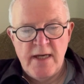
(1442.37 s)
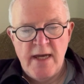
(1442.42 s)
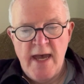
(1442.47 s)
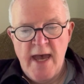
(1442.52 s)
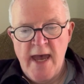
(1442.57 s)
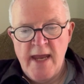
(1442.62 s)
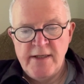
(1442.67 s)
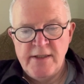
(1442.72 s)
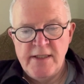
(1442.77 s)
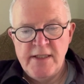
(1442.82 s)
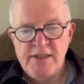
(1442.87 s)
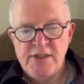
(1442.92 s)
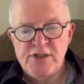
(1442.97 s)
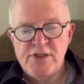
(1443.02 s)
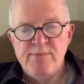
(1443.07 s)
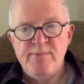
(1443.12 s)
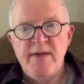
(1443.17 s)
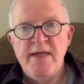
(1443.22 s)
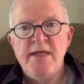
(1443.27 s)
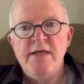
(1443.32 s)
and he
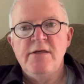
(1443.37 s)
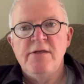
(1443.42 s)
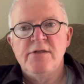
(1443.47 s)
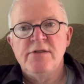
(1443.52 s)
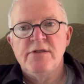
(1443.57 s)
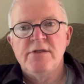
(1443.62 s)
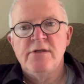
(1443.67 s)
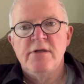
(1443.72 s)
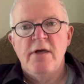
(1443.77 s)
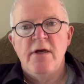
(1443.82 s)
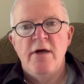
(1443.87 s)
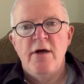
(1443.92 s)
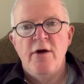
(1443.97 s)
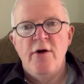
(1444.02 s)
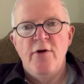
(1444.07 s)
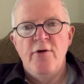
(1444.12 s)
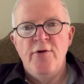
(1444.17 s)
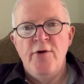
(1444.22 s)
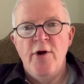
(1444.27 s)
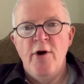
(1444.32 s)
speaks
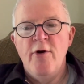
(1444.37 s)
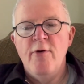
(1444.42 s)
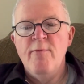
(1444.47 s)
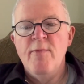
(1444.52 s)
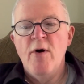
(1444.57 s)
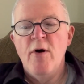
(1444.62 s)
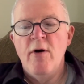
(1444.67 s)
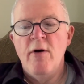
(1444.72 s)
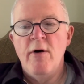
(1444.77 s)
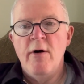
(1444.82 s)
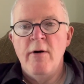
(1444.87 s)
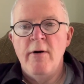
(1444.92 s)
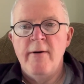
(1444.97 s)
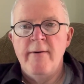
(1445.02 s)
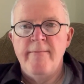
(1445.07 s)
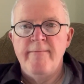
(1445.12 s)
no more.